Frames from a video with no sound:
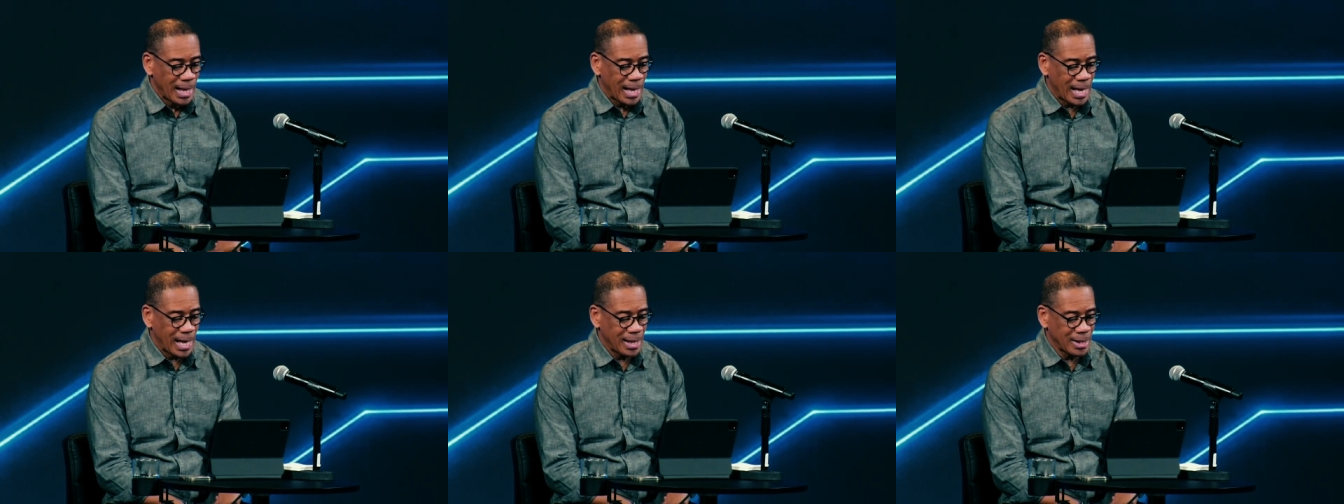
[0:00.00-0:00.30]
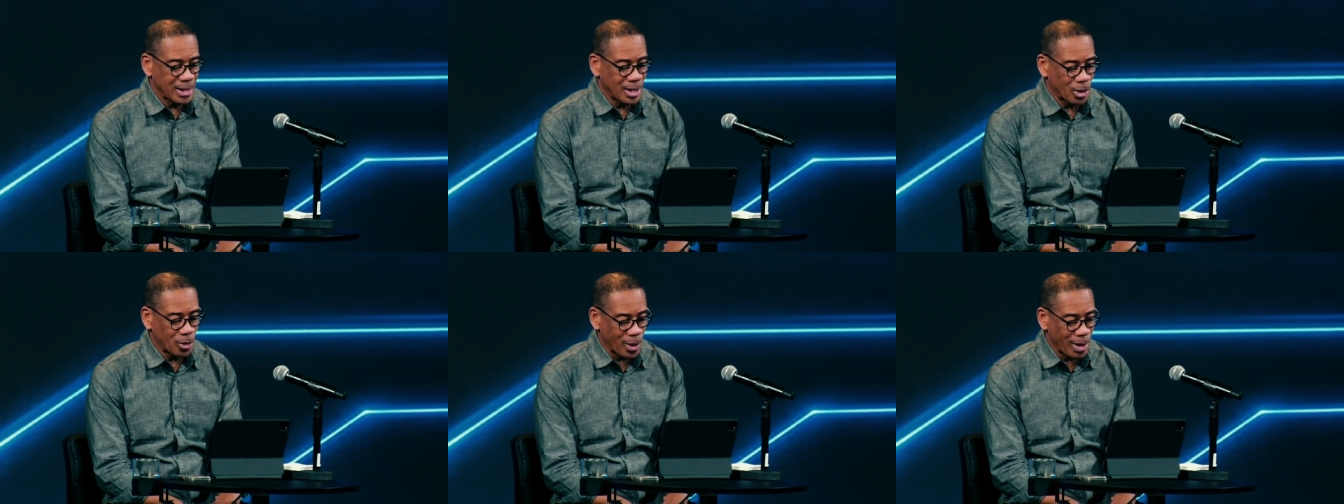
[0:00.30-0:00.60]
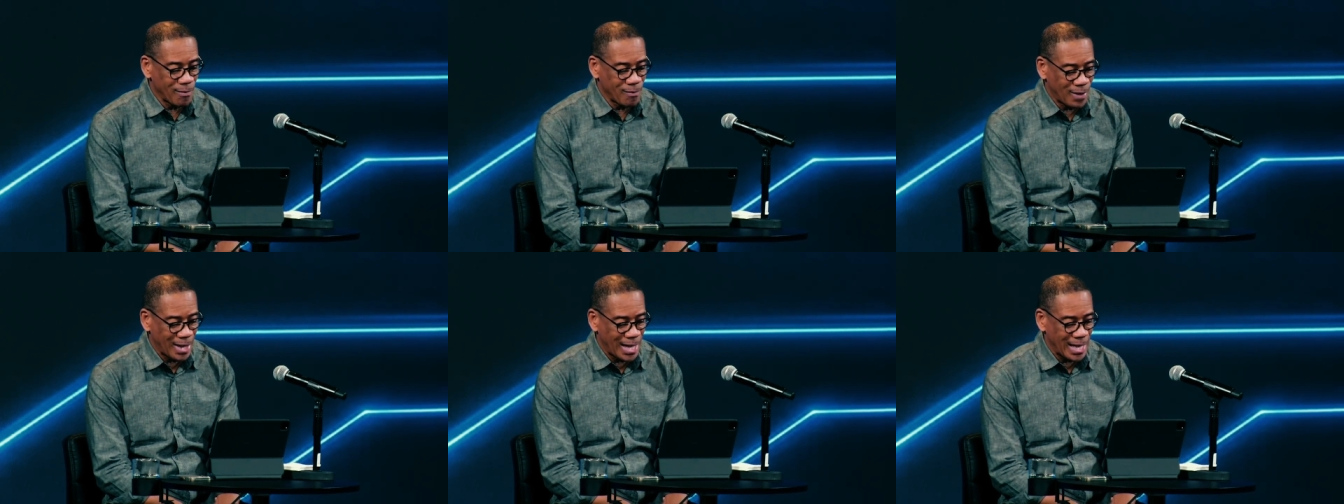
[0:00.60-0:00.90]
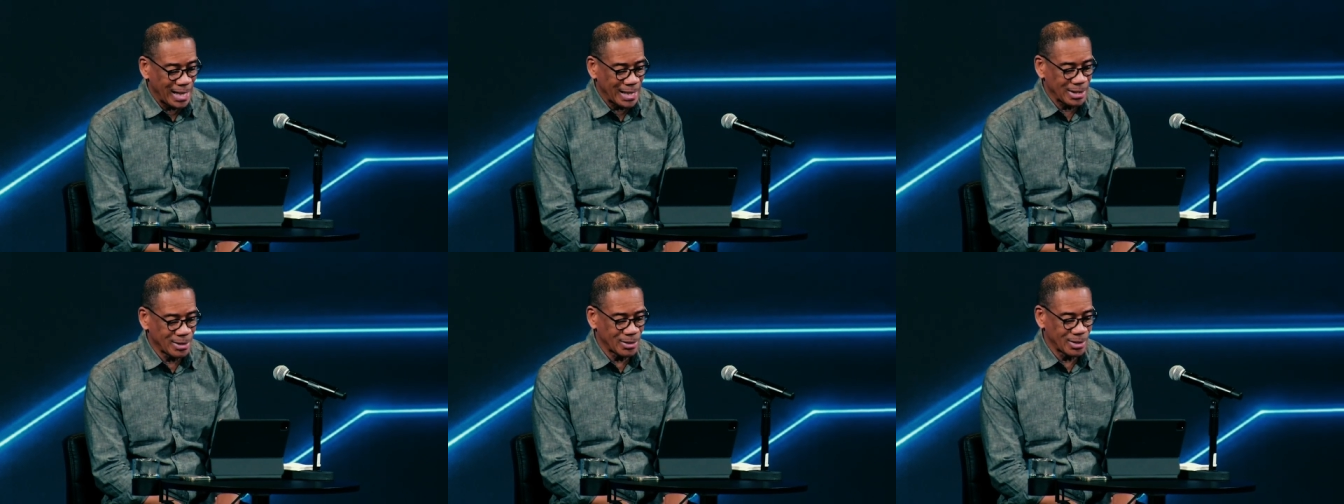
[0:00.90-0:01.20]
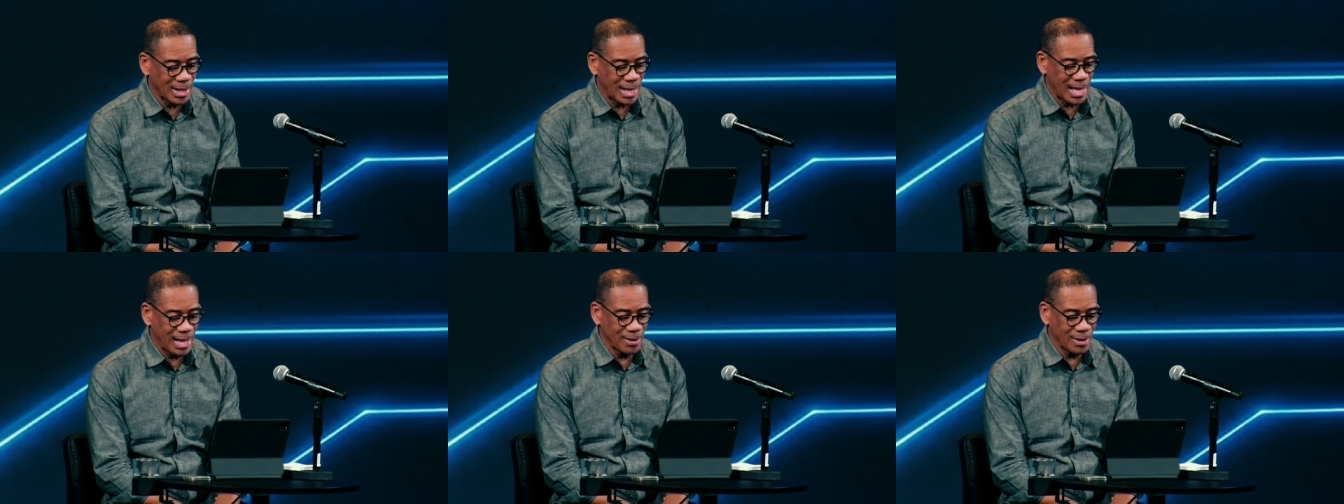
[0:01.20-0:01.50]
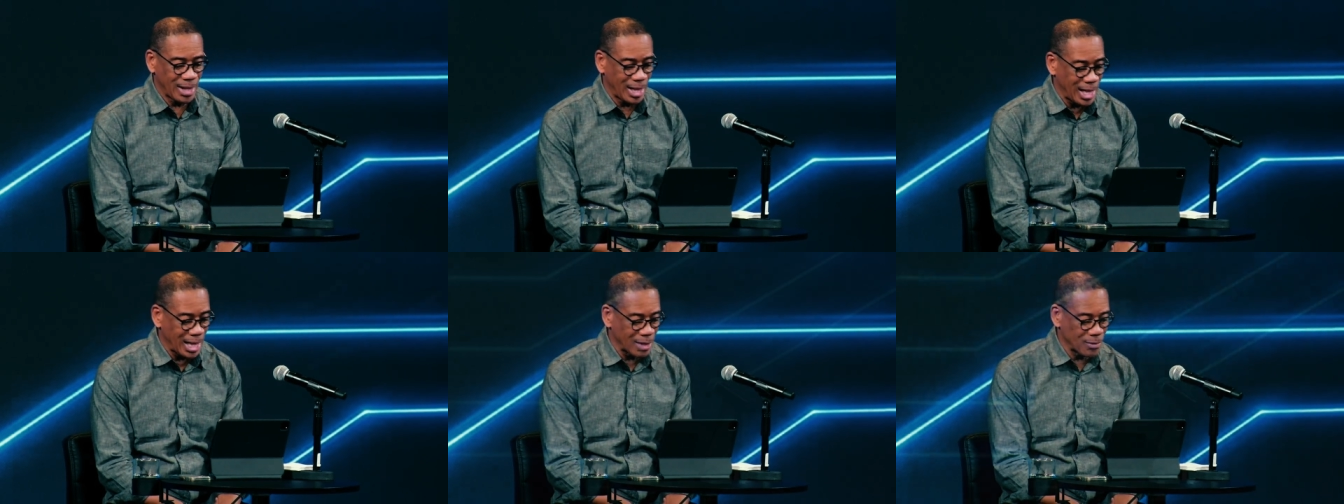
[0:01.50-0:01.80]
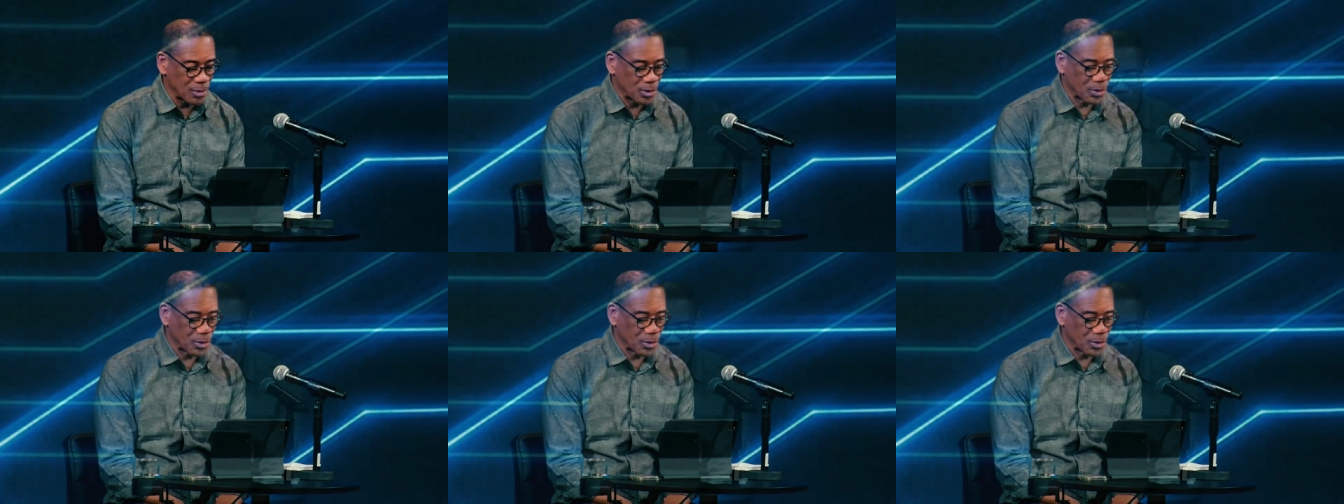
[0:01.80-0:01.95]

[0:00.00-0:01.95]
and the grapevines and the olive